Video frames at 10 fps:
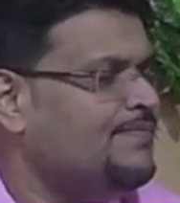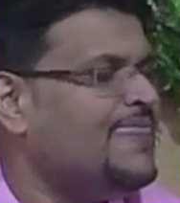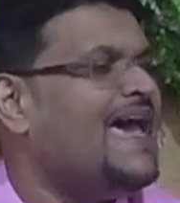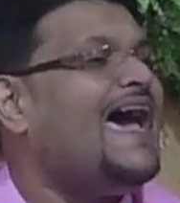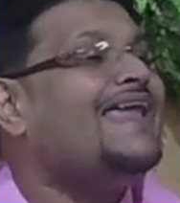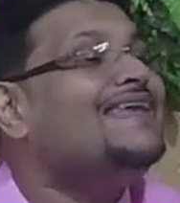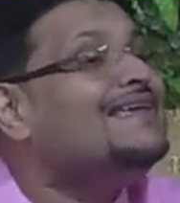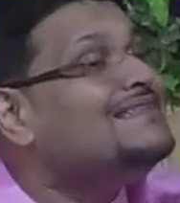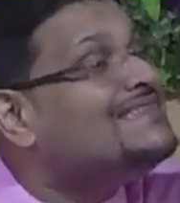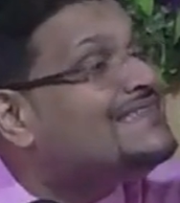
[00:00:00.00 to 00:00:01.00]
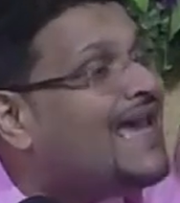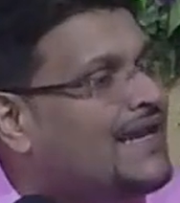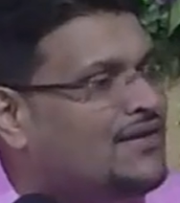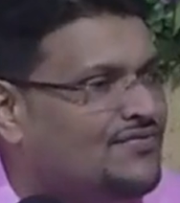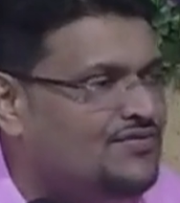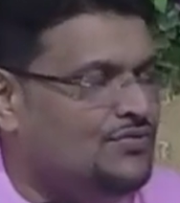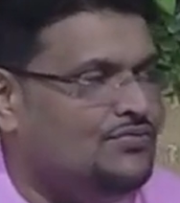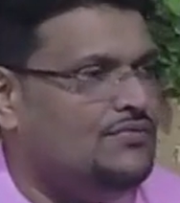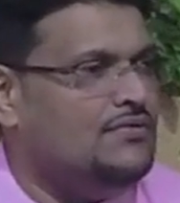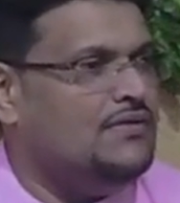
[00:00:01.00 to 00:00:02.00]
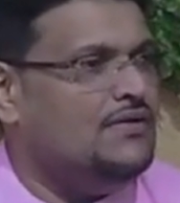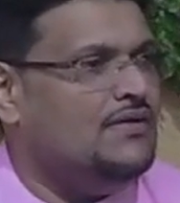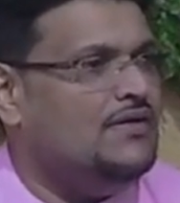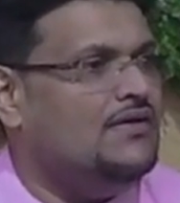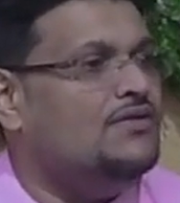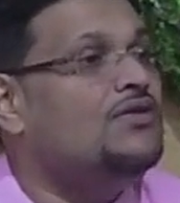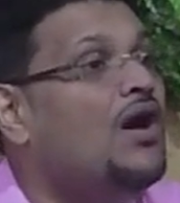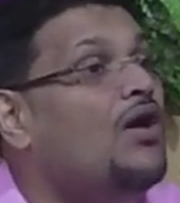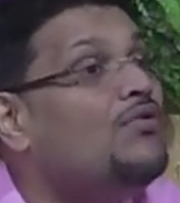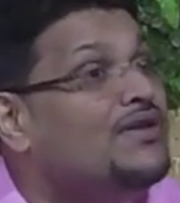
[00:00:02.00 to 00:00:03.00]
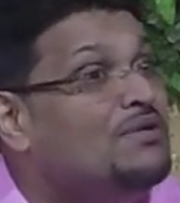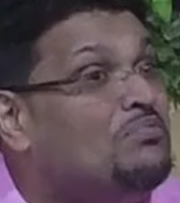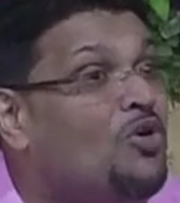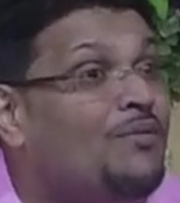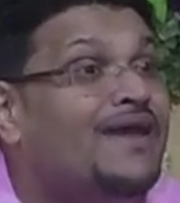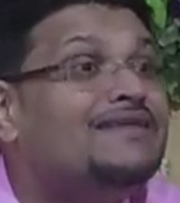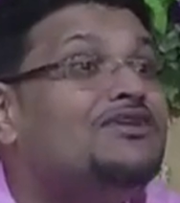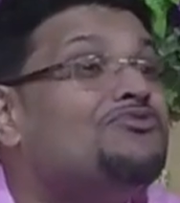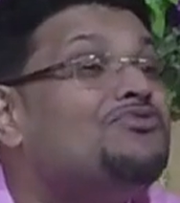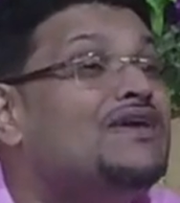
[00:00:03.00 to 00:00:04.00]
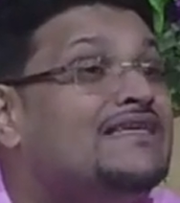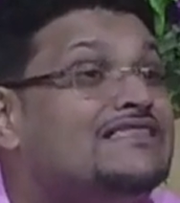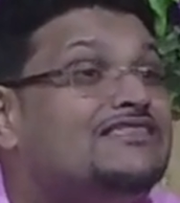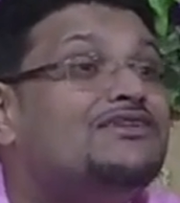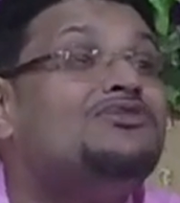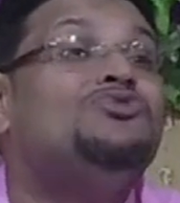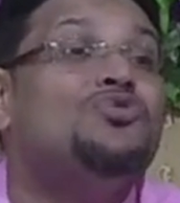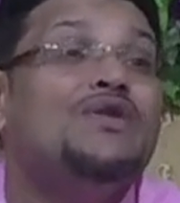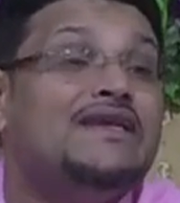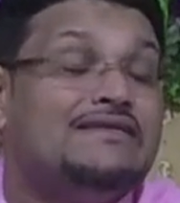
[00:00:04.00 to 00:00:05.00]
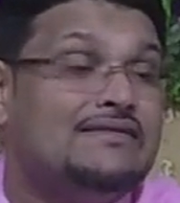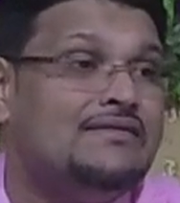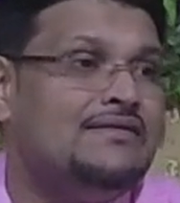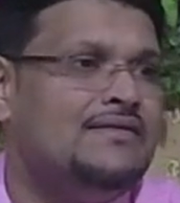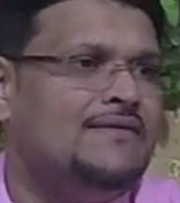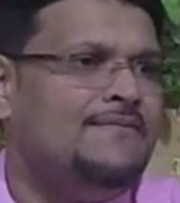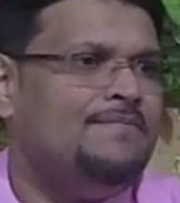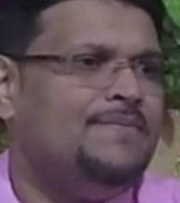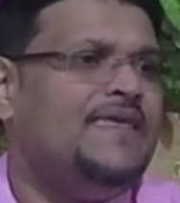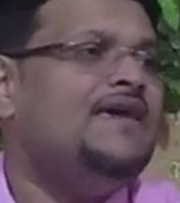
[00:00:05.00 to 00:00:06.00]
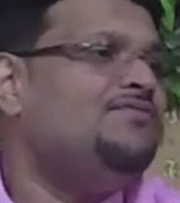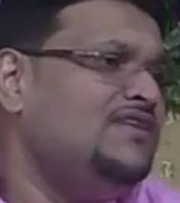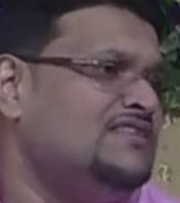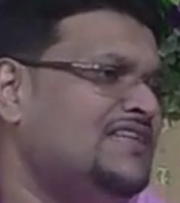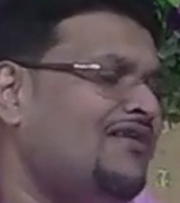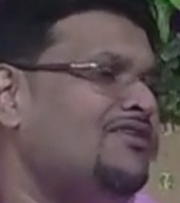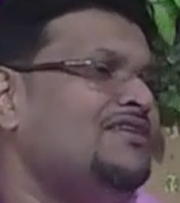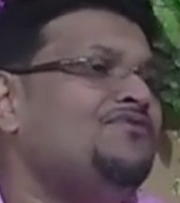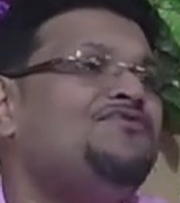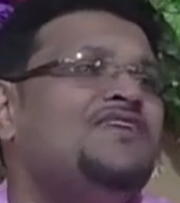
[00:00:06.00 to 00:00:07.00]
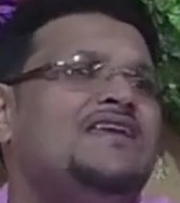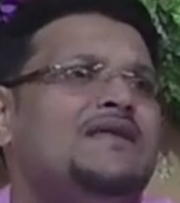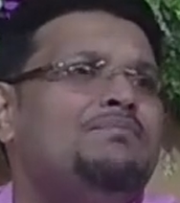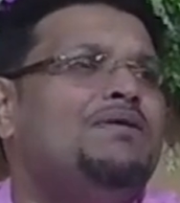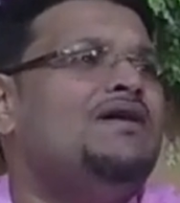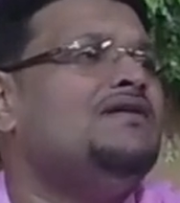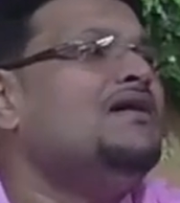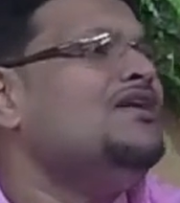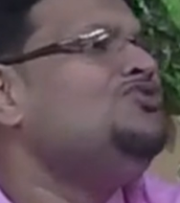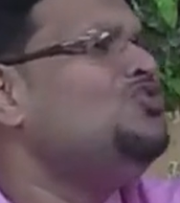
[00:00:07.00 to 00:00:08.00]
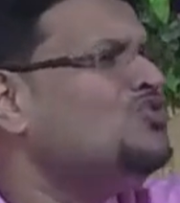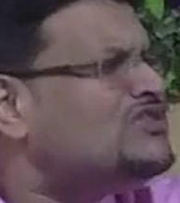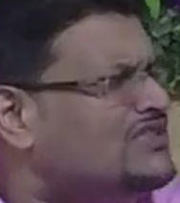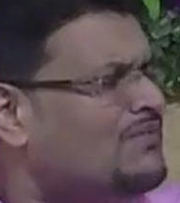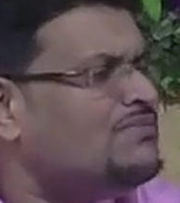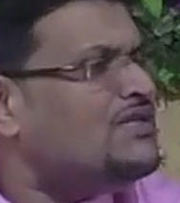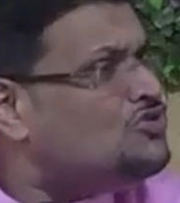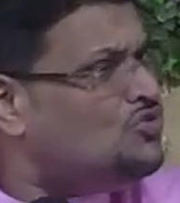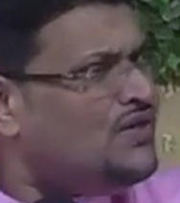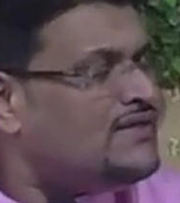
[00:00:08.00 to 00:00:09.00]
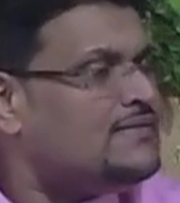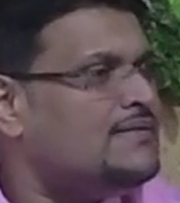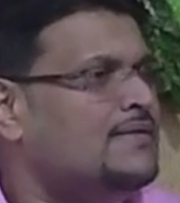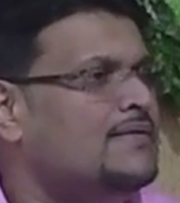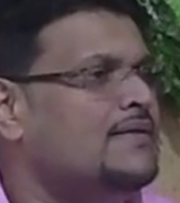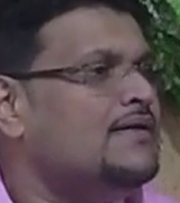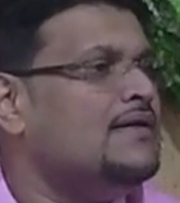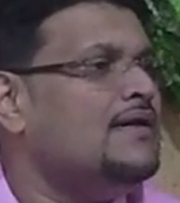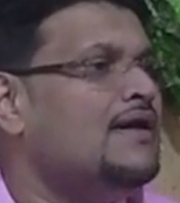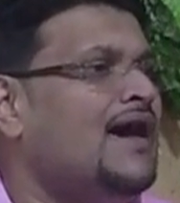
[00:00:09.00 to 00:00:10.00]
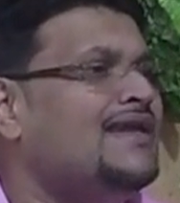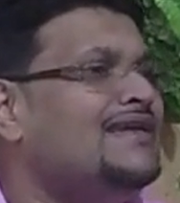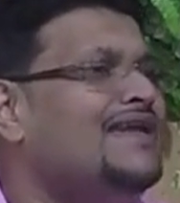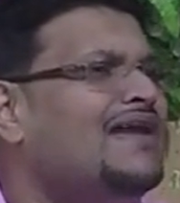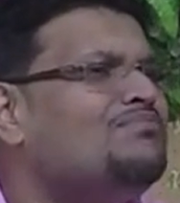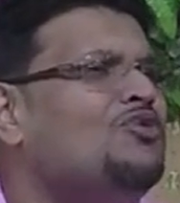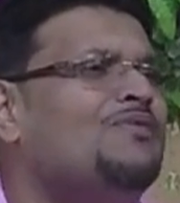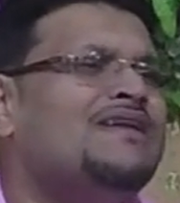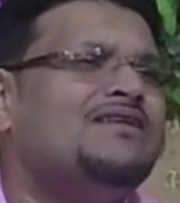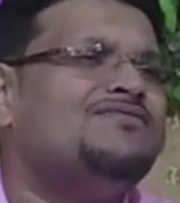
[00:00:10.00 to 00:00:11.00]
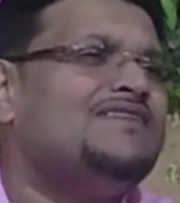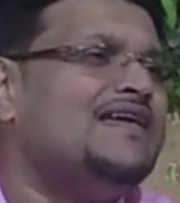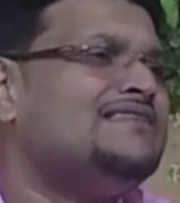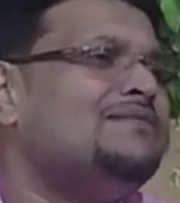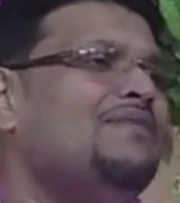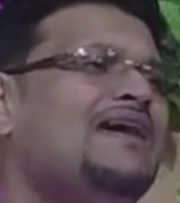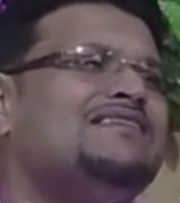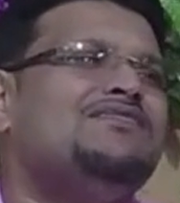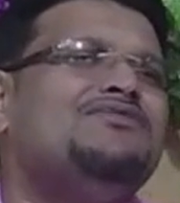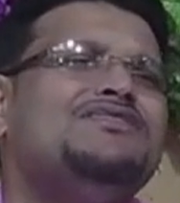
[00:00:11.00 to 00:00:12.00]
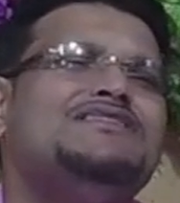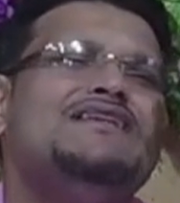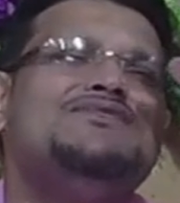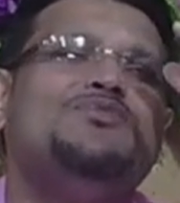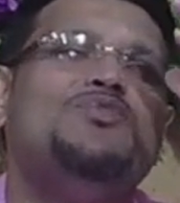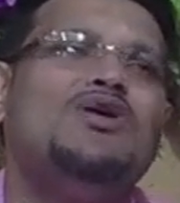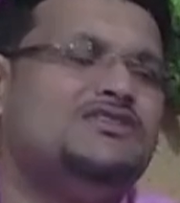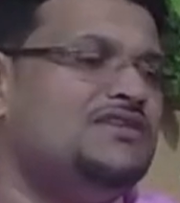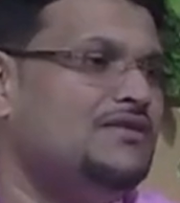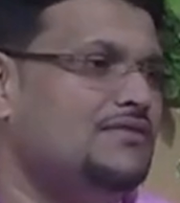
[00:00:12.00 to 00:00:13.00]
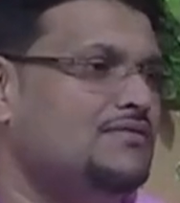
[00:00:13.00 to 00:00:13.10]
And inside of you, now in the moment you reach to do it, give the charity, feed the bird, do something, do it. And in that moment of test, imagine Krishna is watching you.